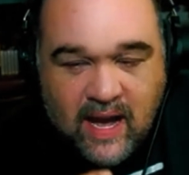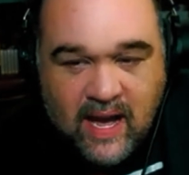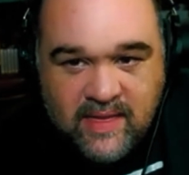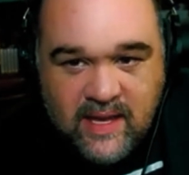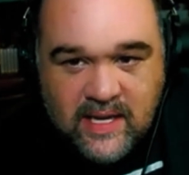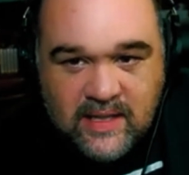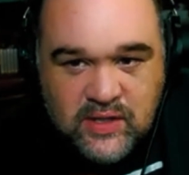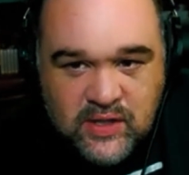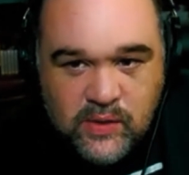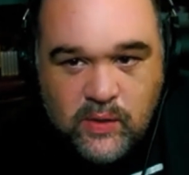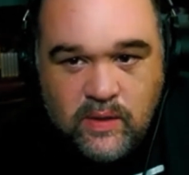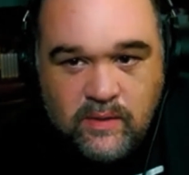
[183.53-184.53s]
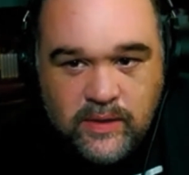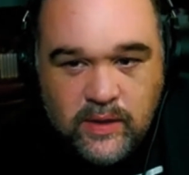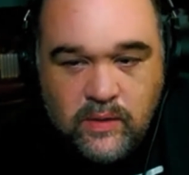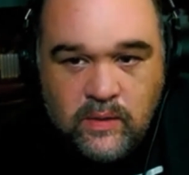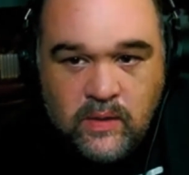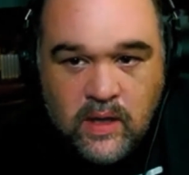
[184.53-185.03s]
I think two of
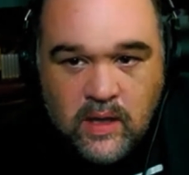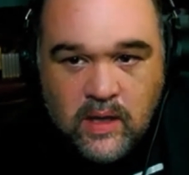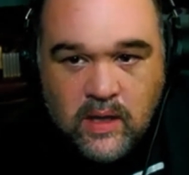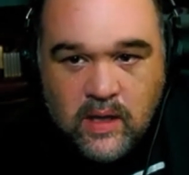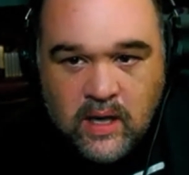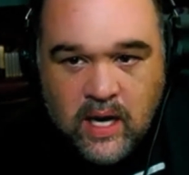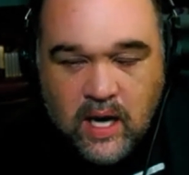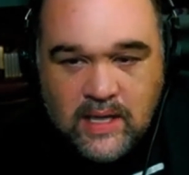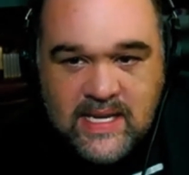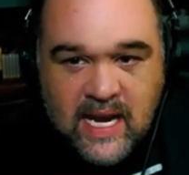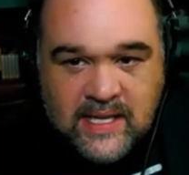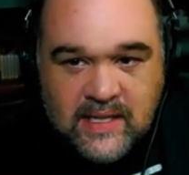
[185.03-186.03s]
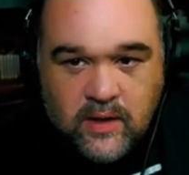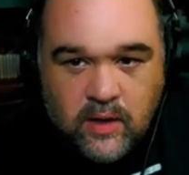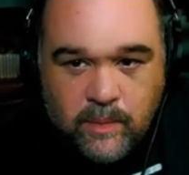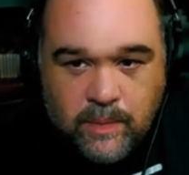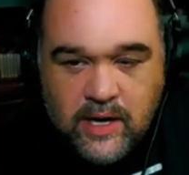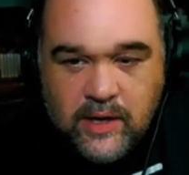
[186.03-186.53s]
you
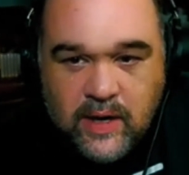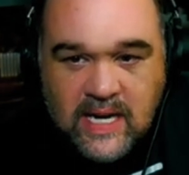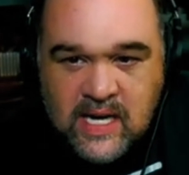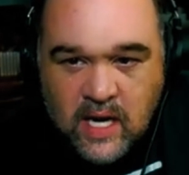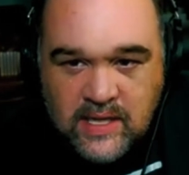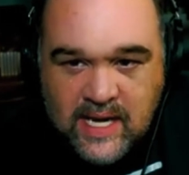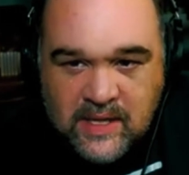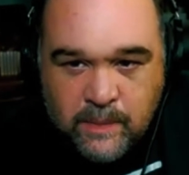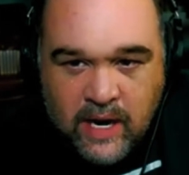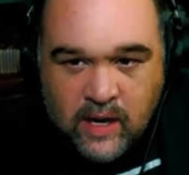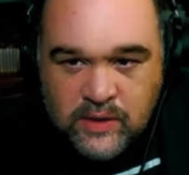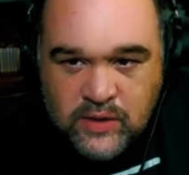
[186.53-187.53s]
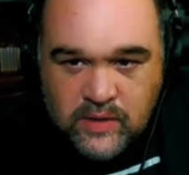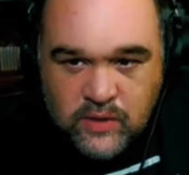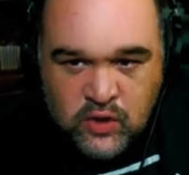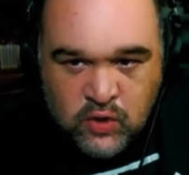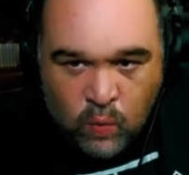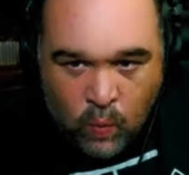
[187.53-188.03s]
you guys contacted Byron
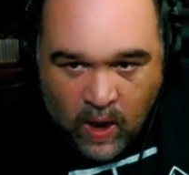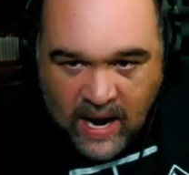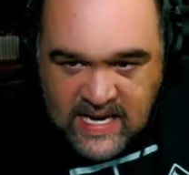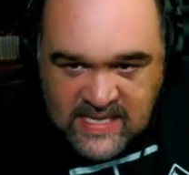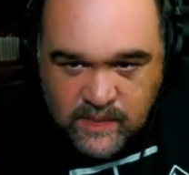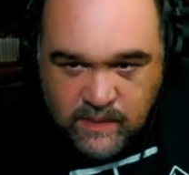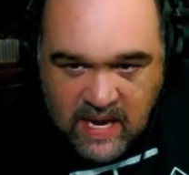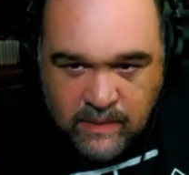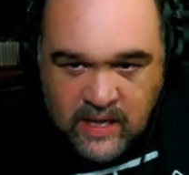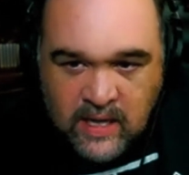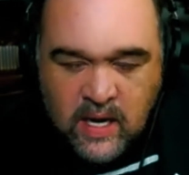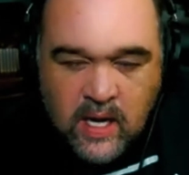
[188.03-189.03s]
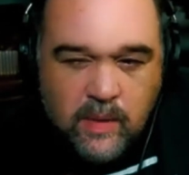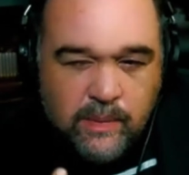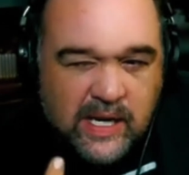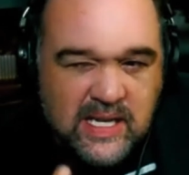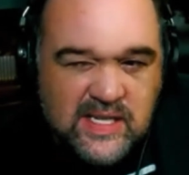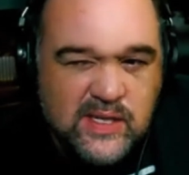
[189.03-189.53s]
twice, maybe,
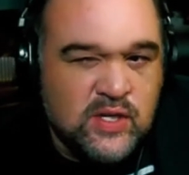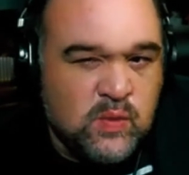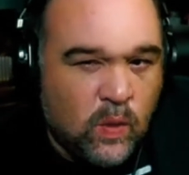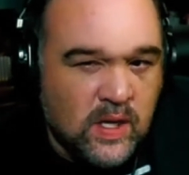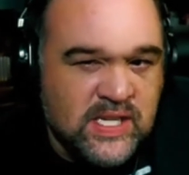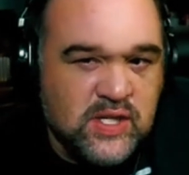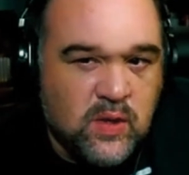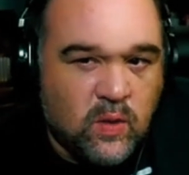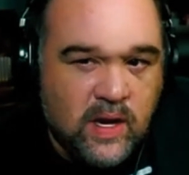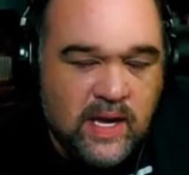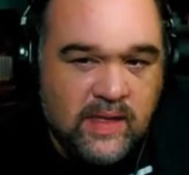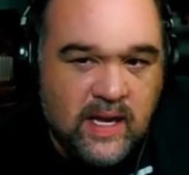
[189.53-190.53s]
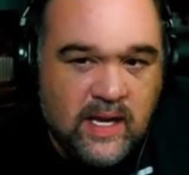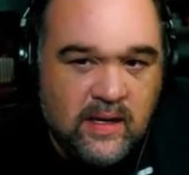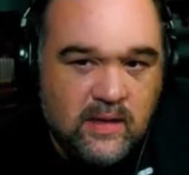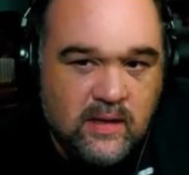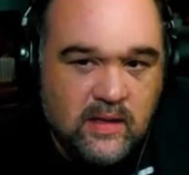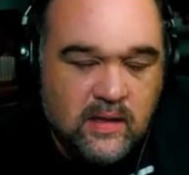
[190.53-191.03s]
because there's one story that
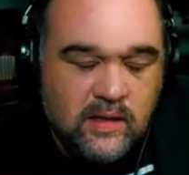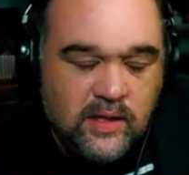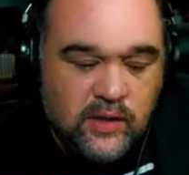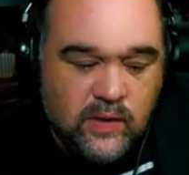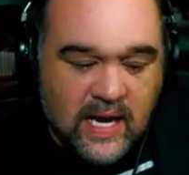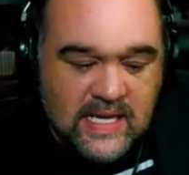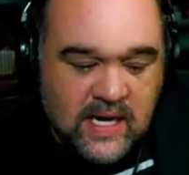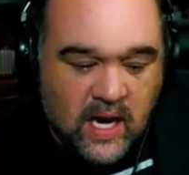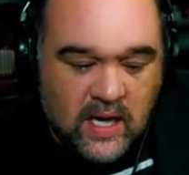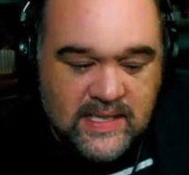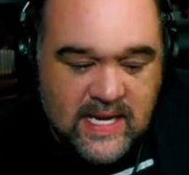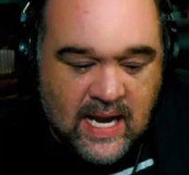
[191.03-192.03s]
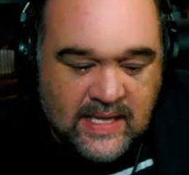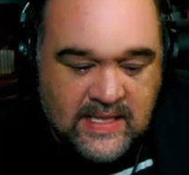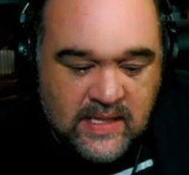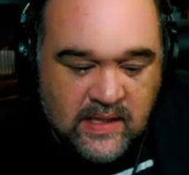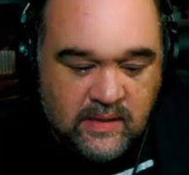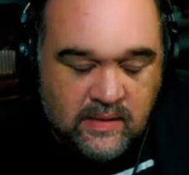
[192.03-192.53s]
you guys
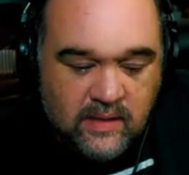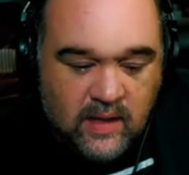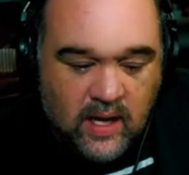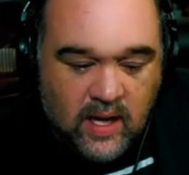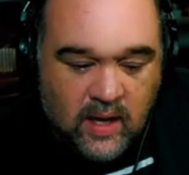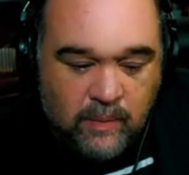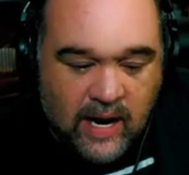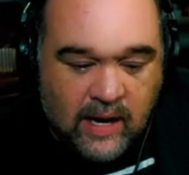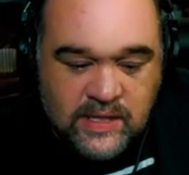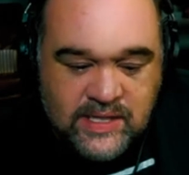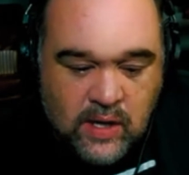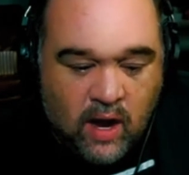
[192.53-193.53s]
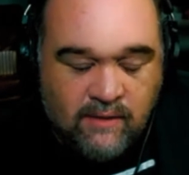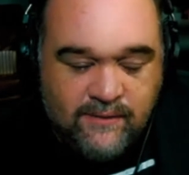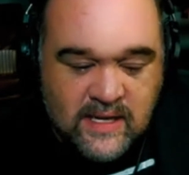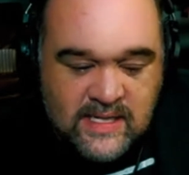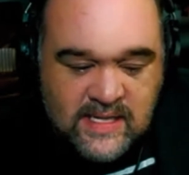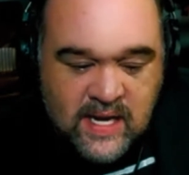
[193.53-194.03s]
contacted Byron's
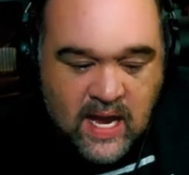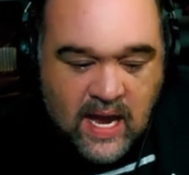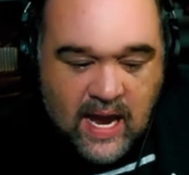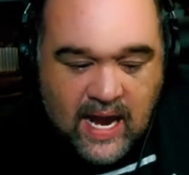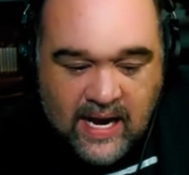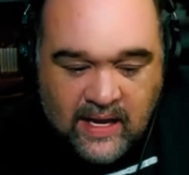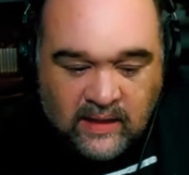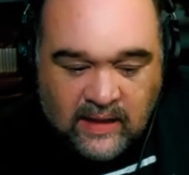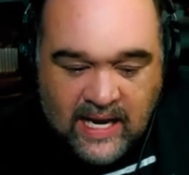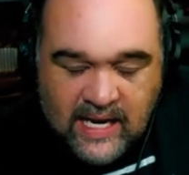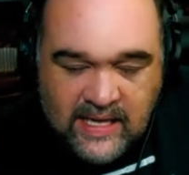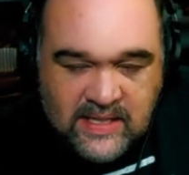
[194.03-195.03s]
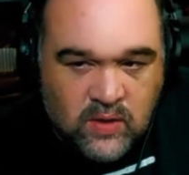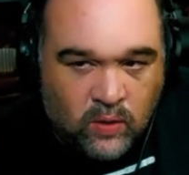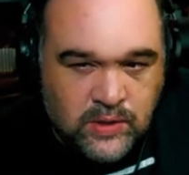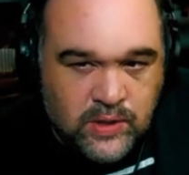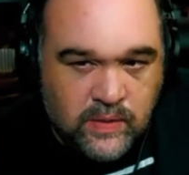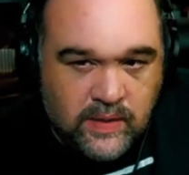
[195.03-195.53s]
office, and a lady
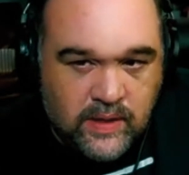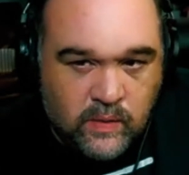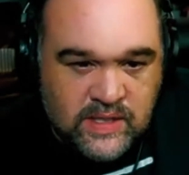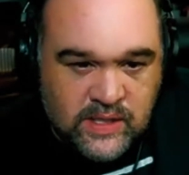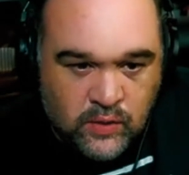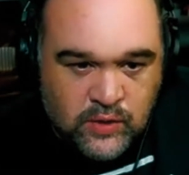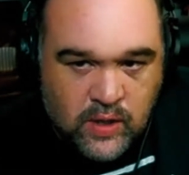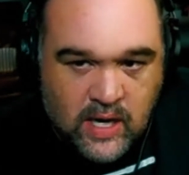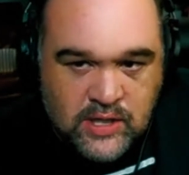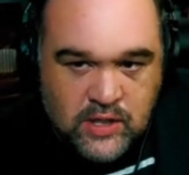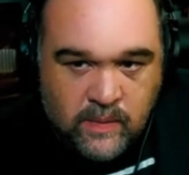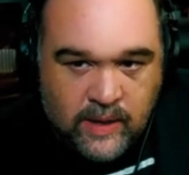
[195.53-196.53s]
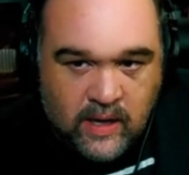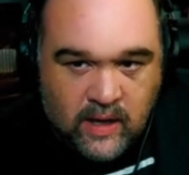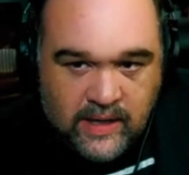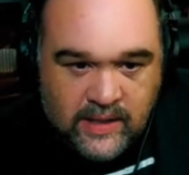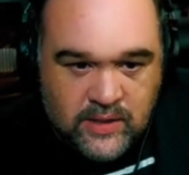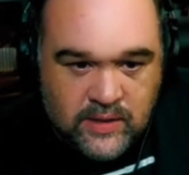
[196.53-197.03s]
told you that there was no treasure buried
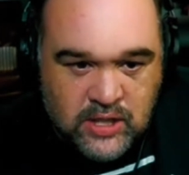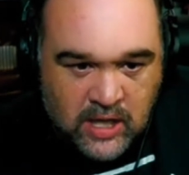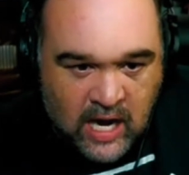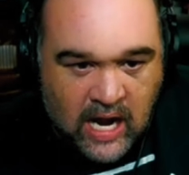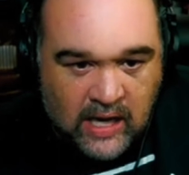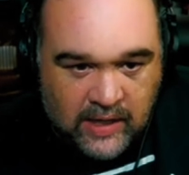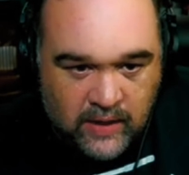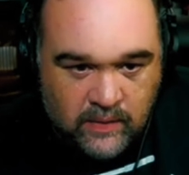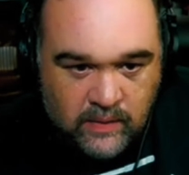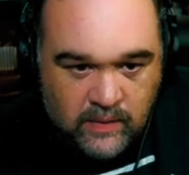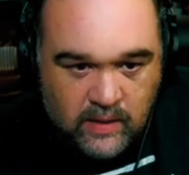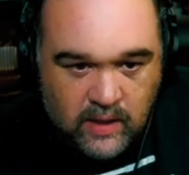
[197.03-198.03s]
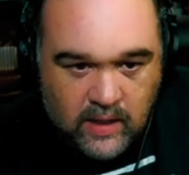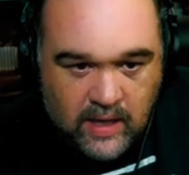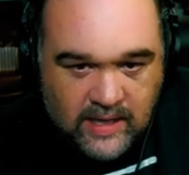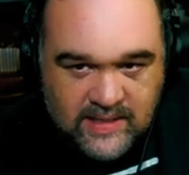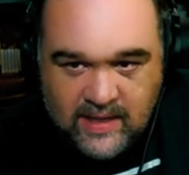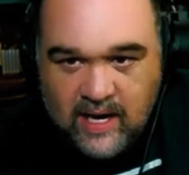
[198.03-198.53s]
in Chicago,
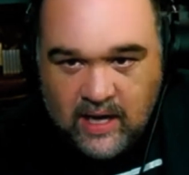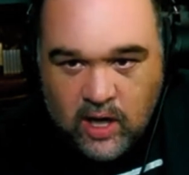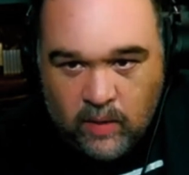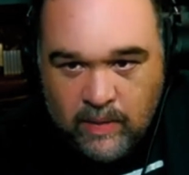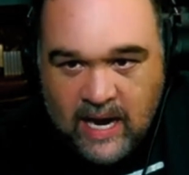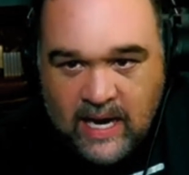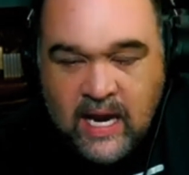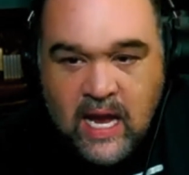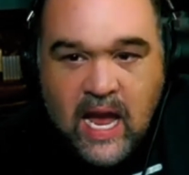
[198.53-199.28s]
and to not call back.